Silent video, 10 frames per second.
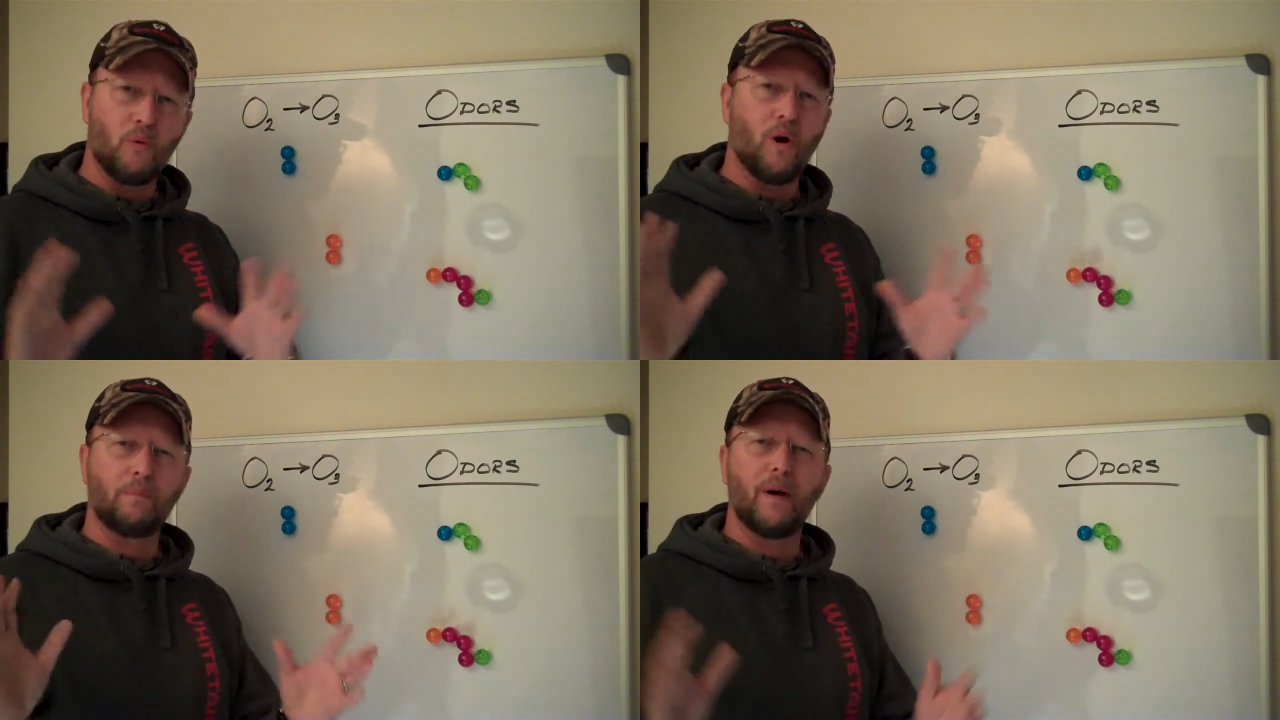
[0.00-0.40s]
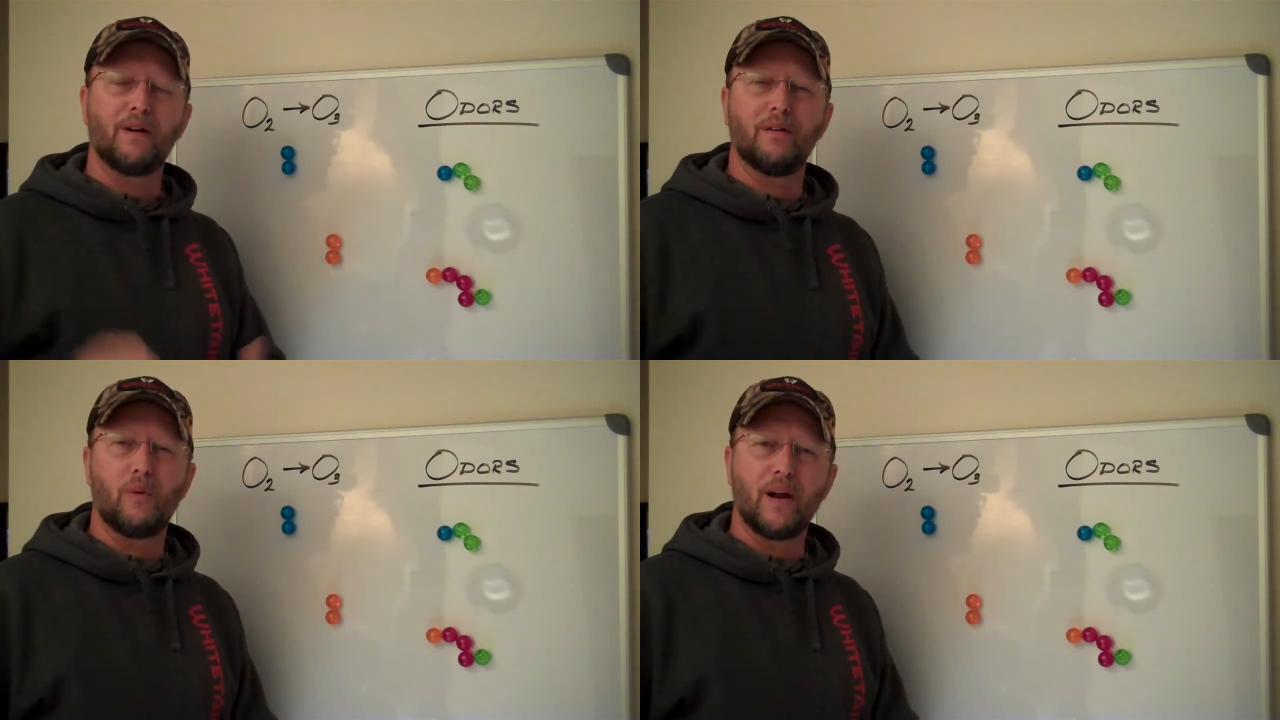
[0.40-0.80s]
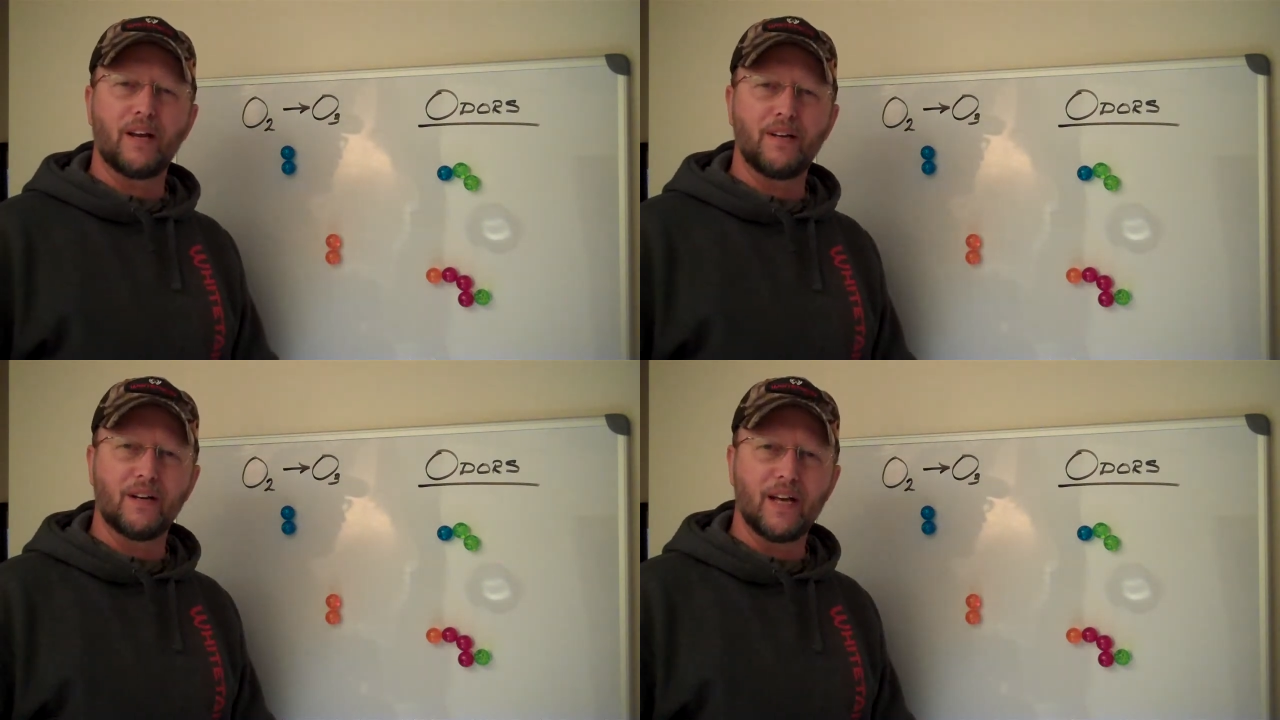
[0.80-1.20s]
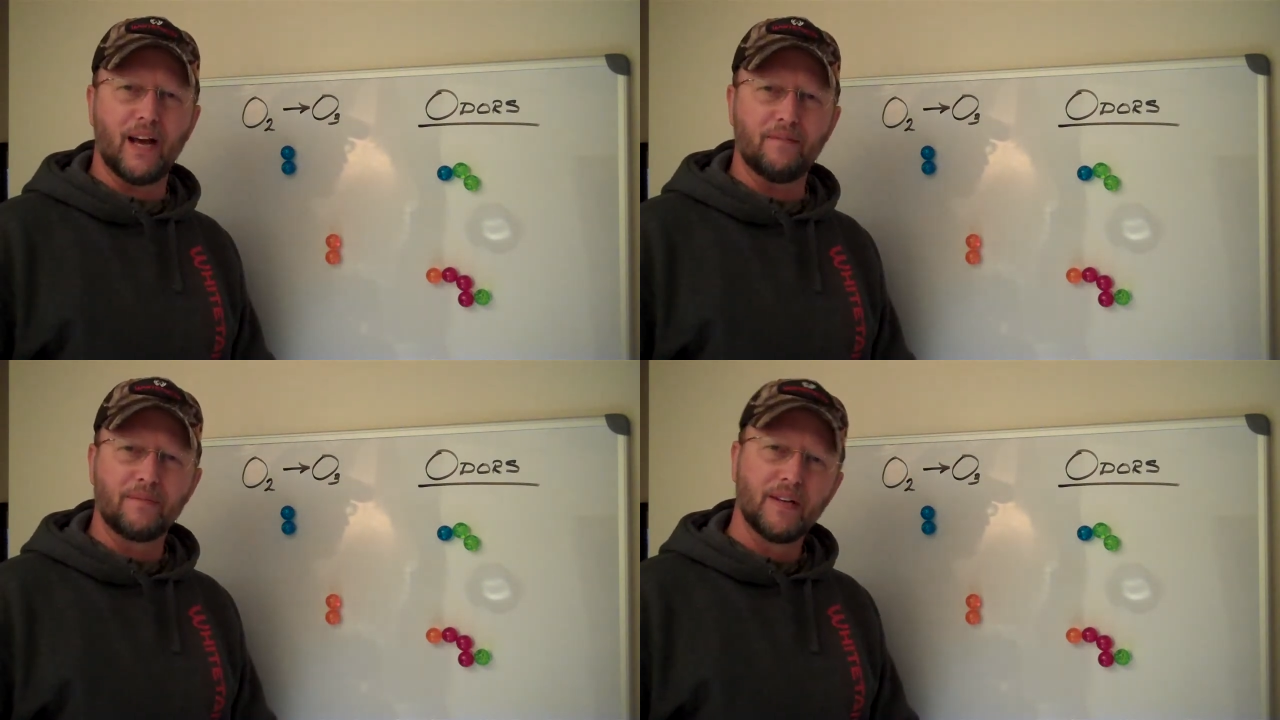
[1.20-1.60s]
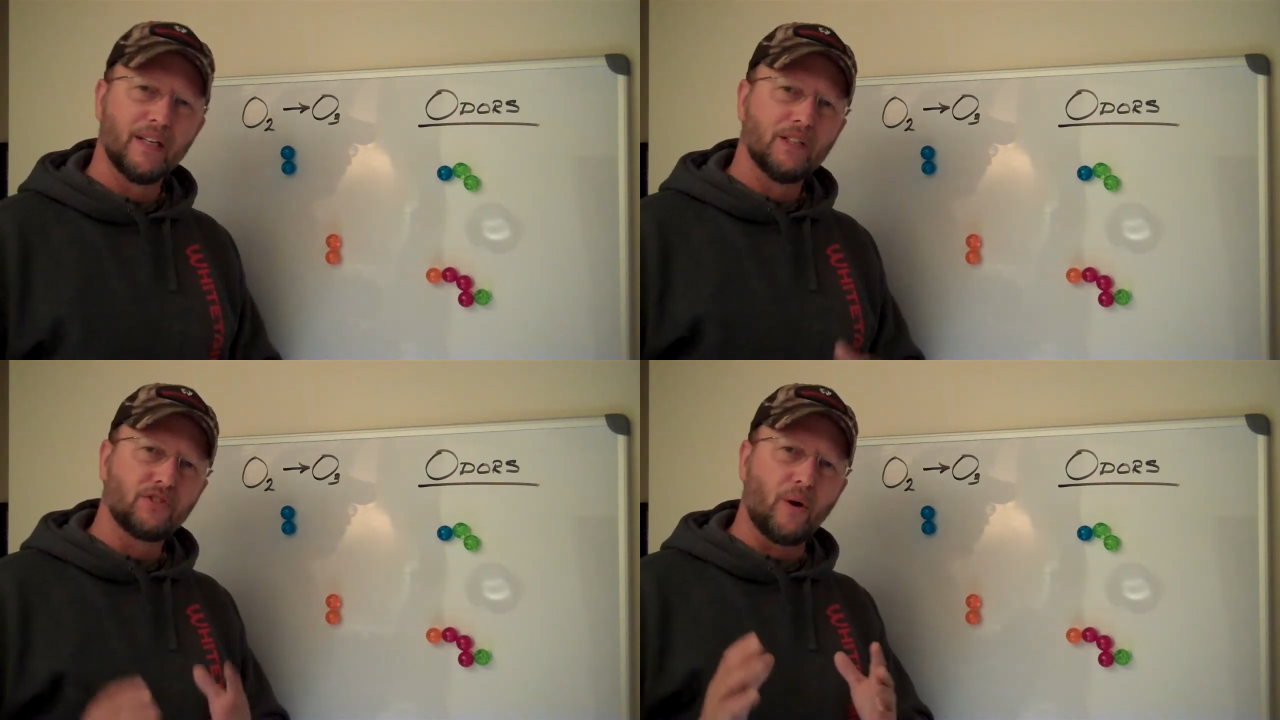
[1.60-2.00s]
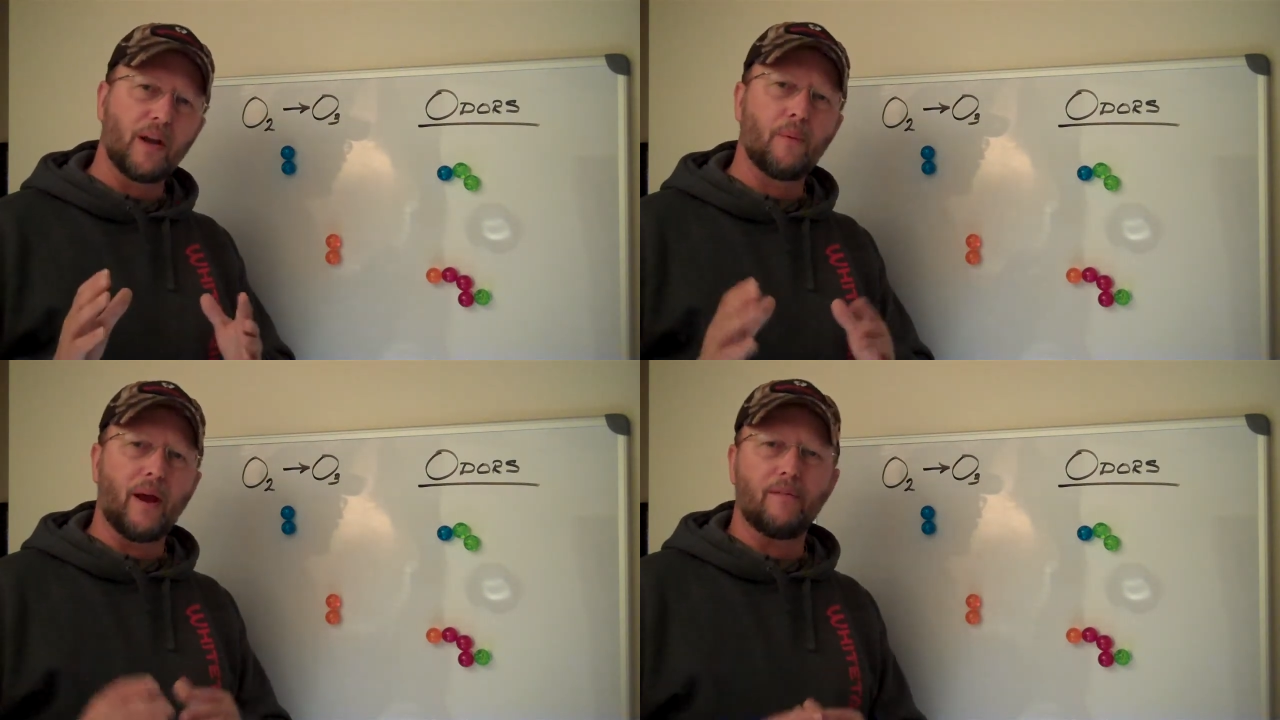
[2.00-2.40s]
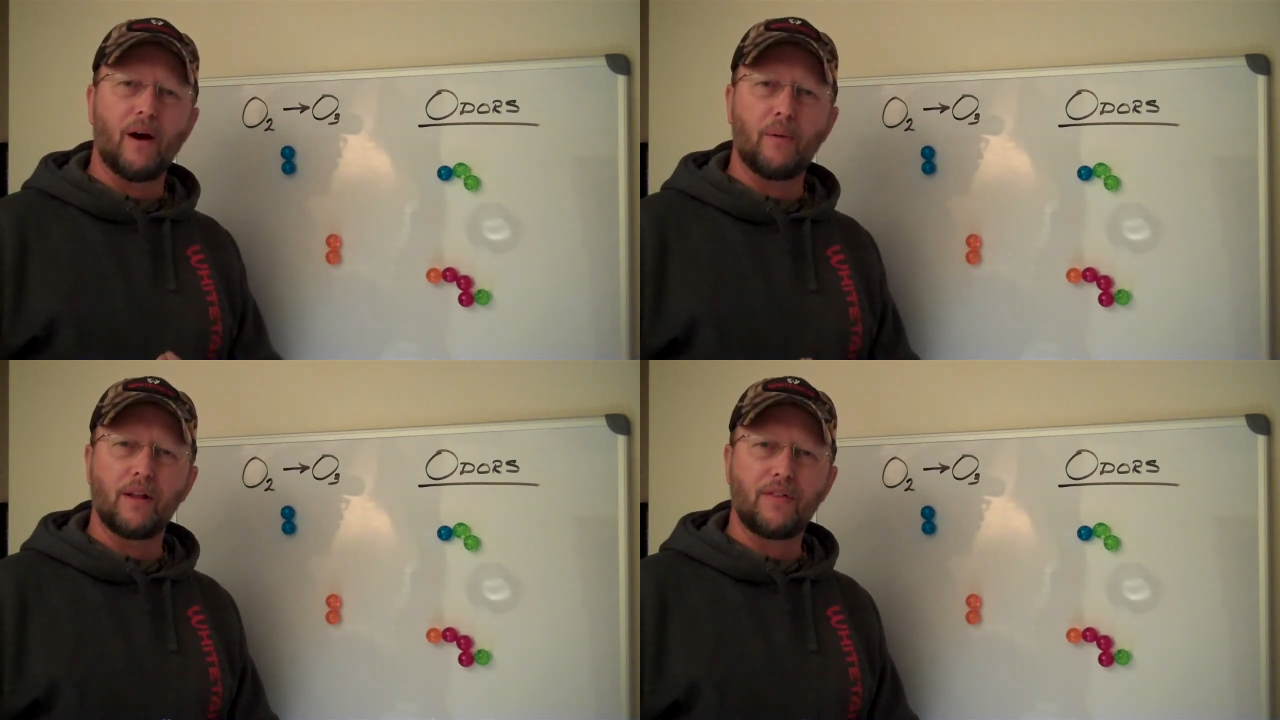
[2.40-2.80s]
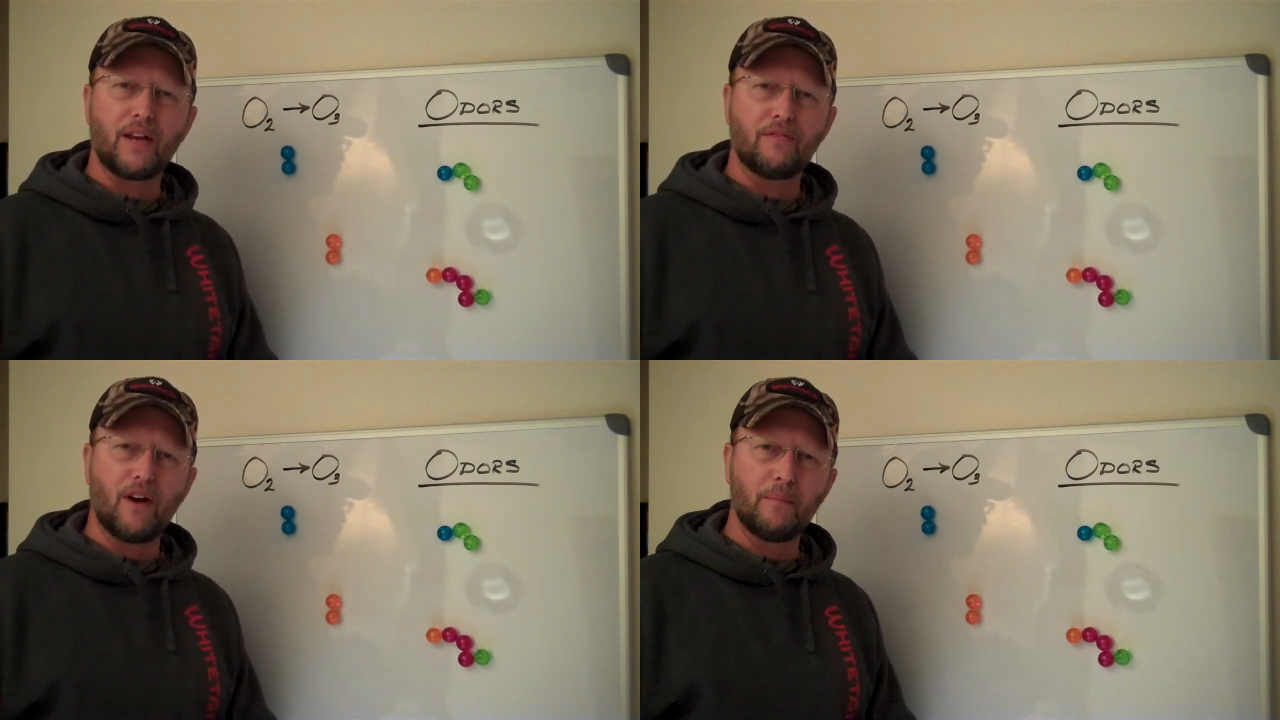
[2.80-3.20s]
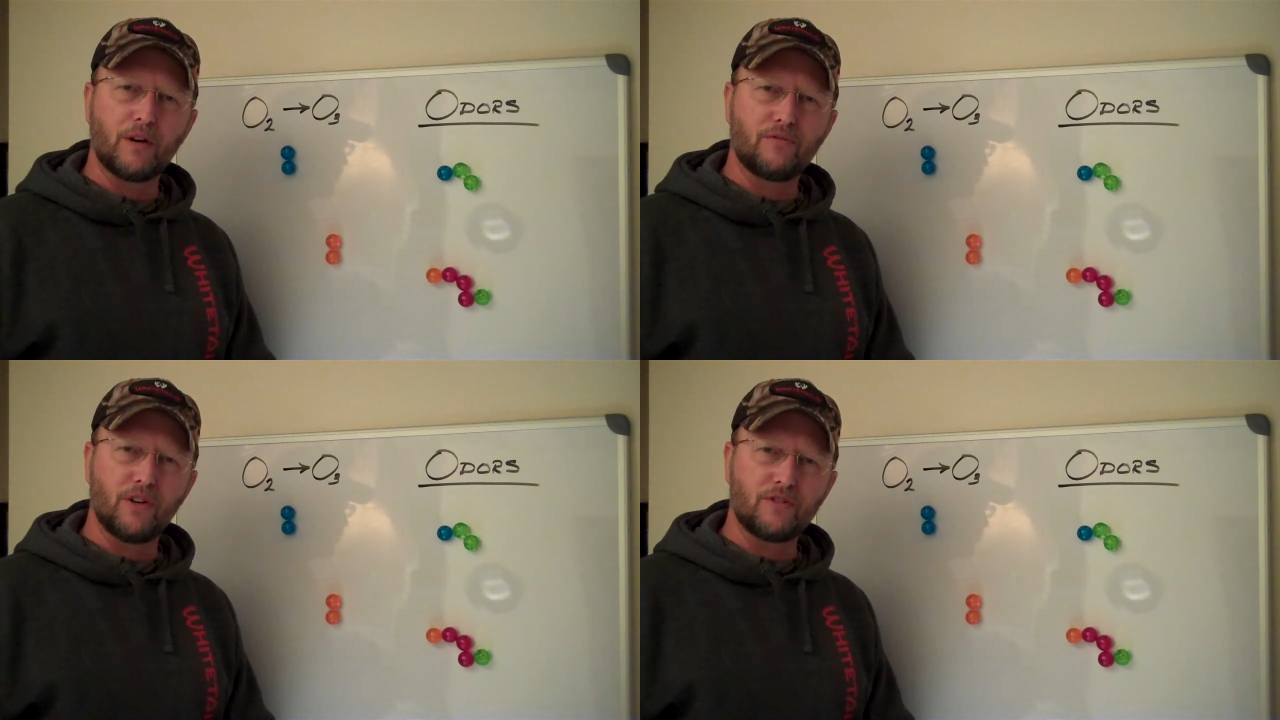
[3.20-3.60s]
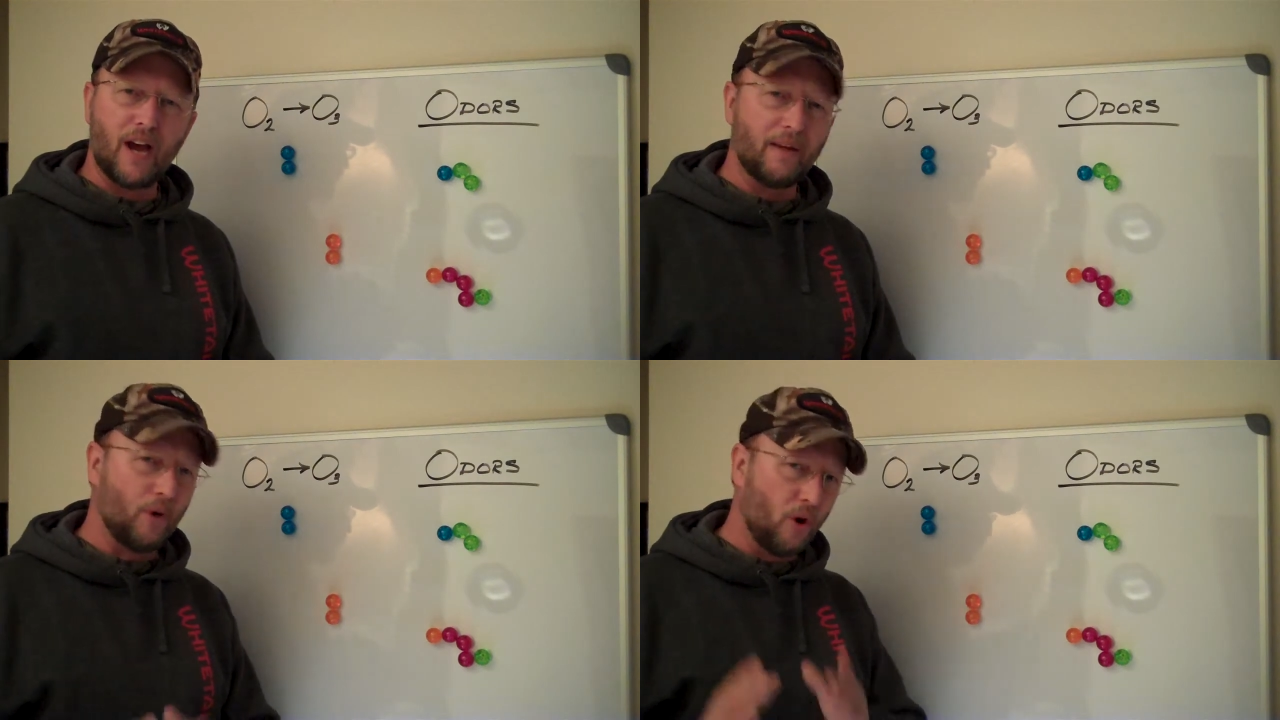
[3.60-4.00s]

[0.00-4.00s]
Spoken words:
What better way can you get? So anyway, I want to thank you very much for your time.